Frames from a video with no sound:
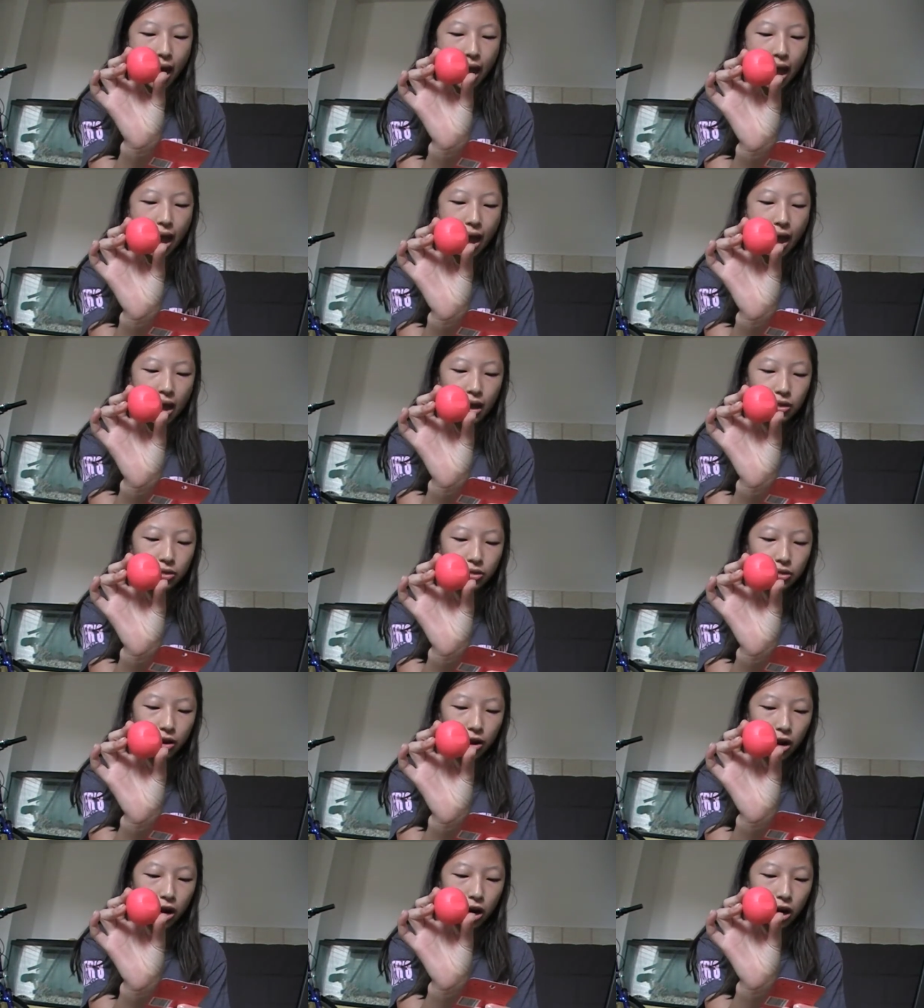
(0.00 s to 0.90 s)
and
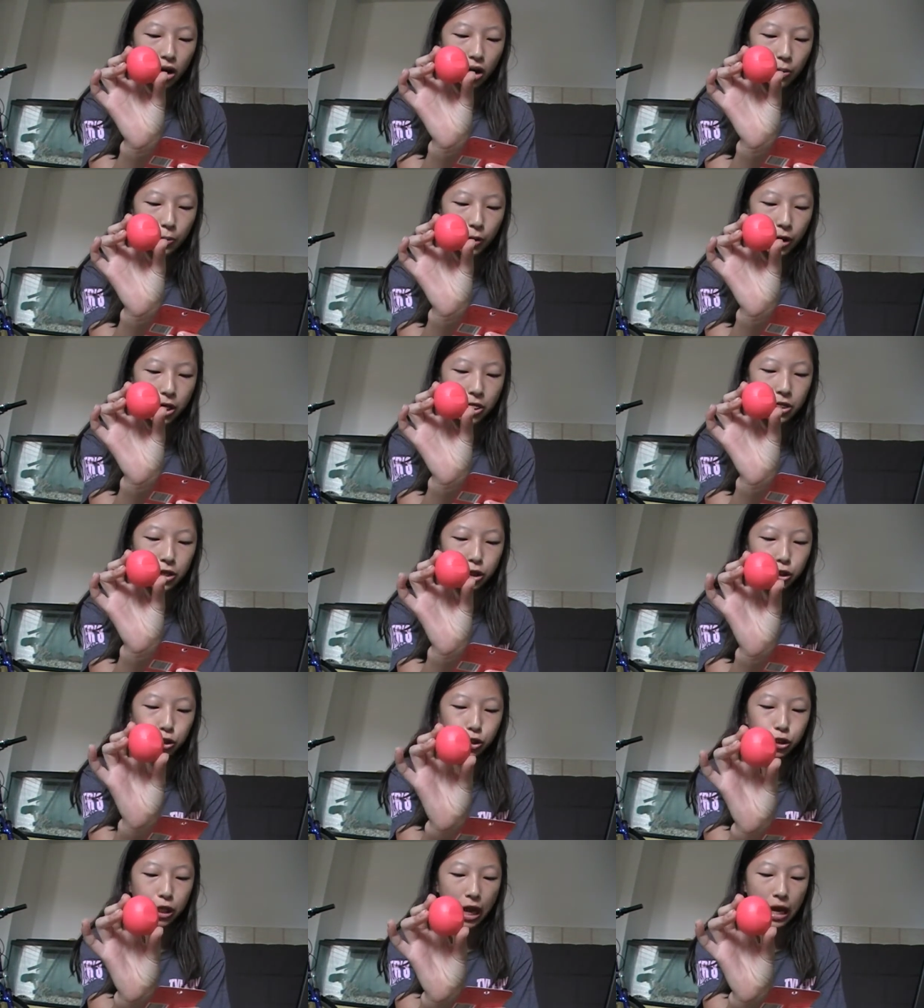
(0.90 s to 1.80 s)
they're with
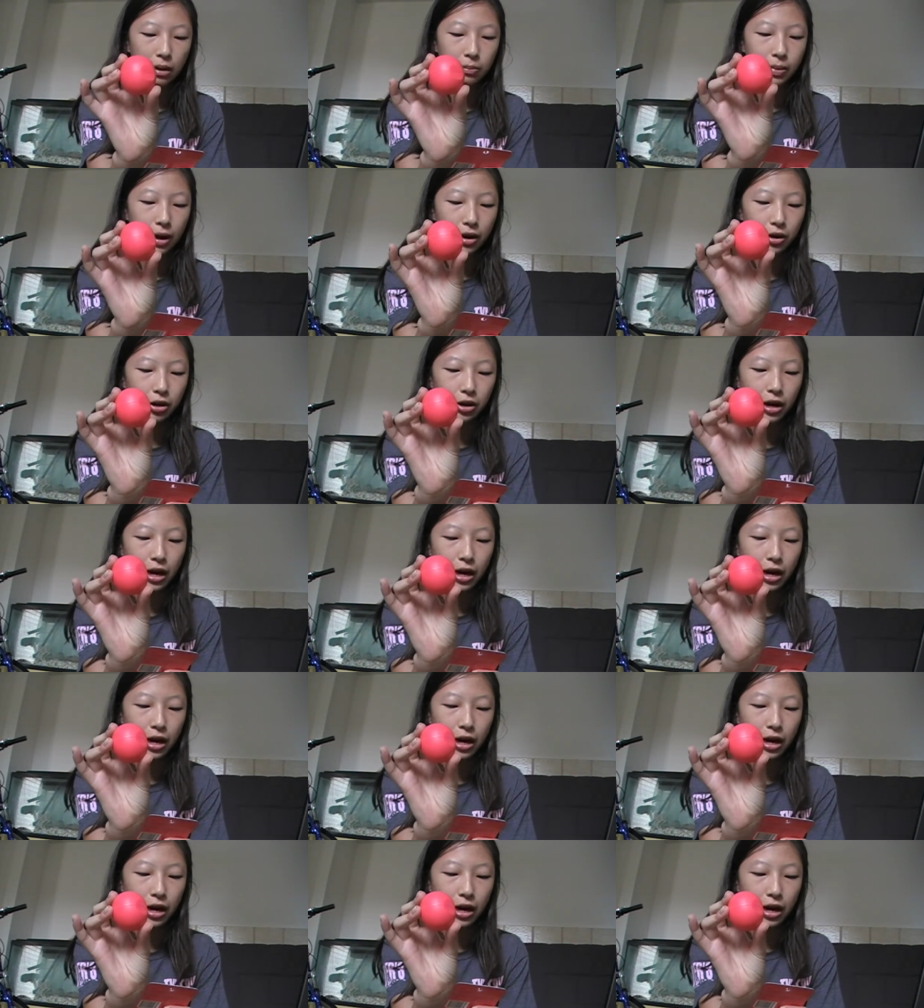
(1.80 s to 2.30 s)
shea butter